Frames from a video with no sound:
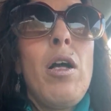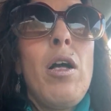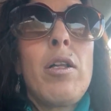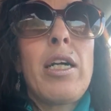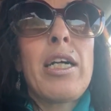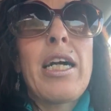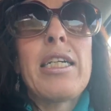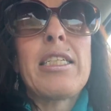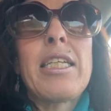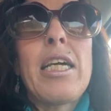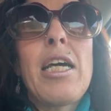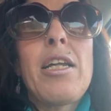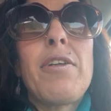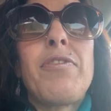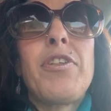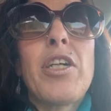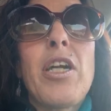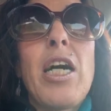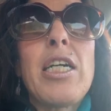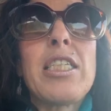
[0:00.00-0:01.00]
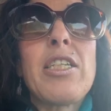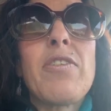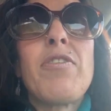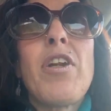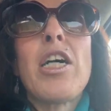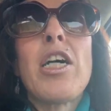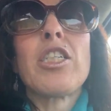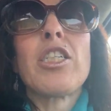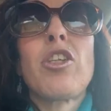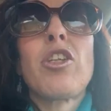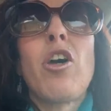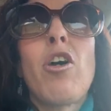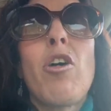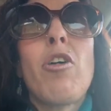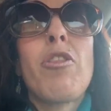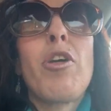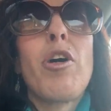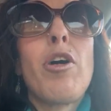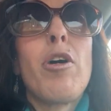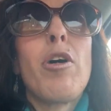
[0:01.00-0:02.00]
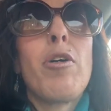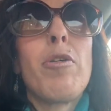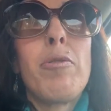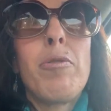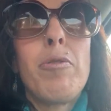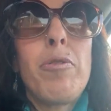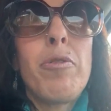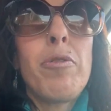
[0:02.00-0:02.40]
like I said, if you guys have not saw the